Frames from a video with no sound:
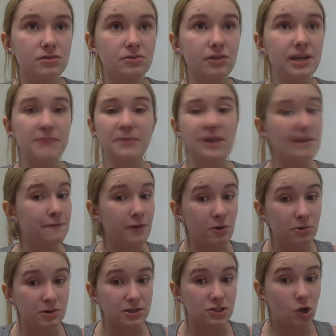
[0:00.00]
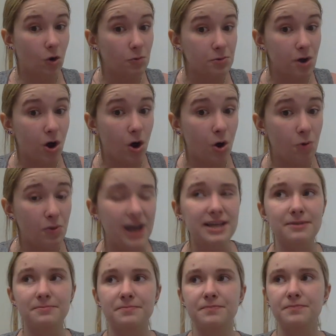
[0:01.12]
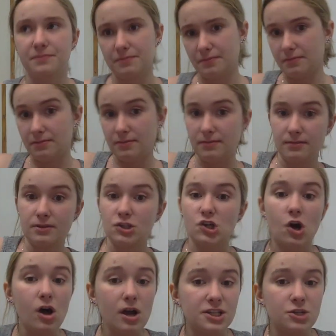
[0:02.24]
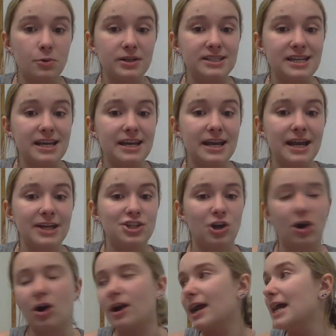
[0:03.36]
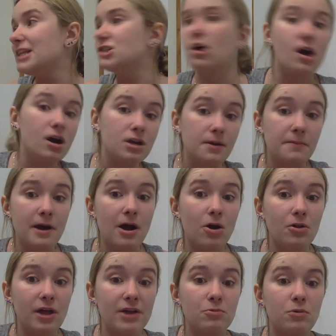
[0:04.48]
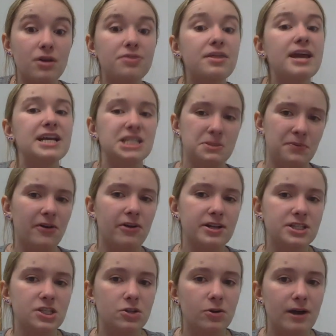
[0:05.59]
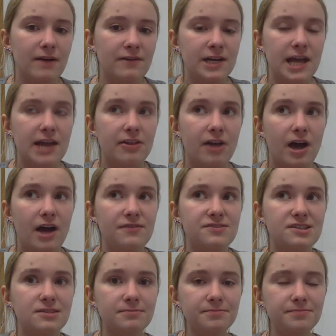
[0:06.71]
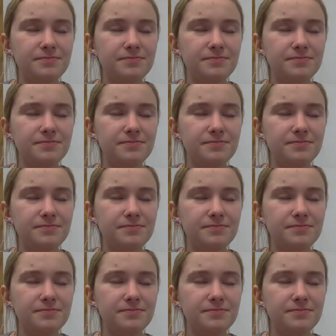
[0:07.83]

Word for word: Like, but if you don't know, like talk to a teenager and talk about like what they experience in their everyday lives.